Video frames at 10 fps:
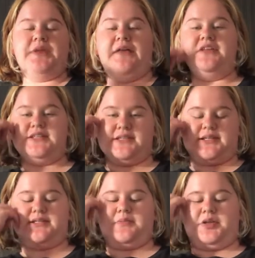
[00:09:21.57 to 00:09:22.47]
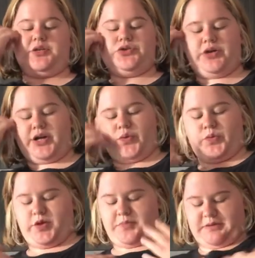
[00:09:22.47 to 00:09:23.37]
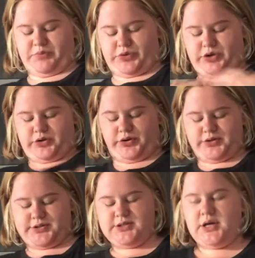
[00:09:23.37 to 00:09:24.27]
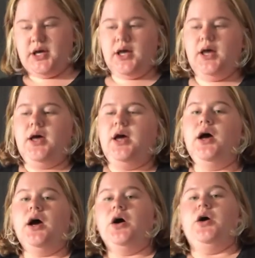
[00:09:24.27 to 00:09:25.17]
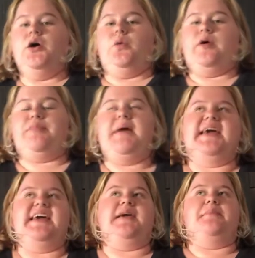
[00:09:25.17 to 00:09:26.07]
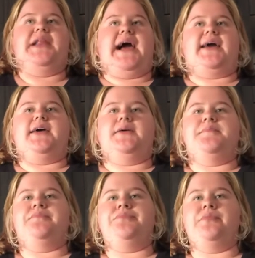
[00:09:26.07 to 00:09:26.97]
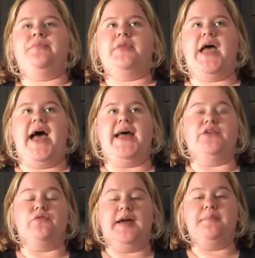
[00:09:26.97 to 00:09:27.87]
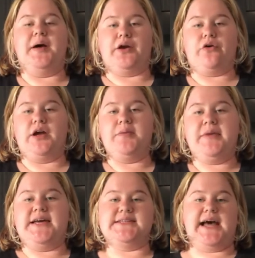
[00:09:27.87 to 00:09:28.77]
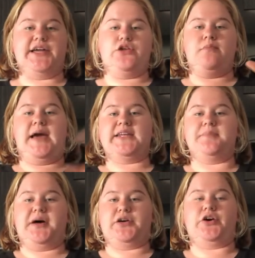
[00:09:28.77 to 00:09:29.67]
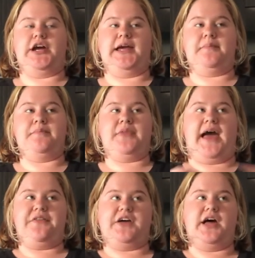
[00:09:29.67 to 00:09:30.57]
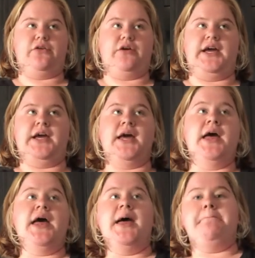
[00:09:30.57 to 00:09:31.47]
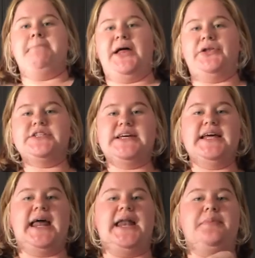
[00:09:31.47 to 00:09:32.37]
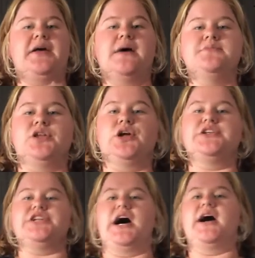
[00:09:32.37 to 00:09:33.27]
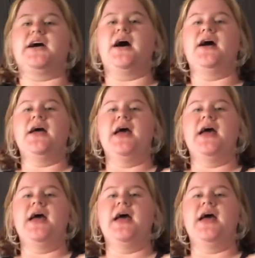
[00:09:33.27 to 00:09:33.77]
And this is a similar trick that people use with making black and red buttercream, is that you make the buttercream, add the colouring, melt it, and it becomes a lot darker.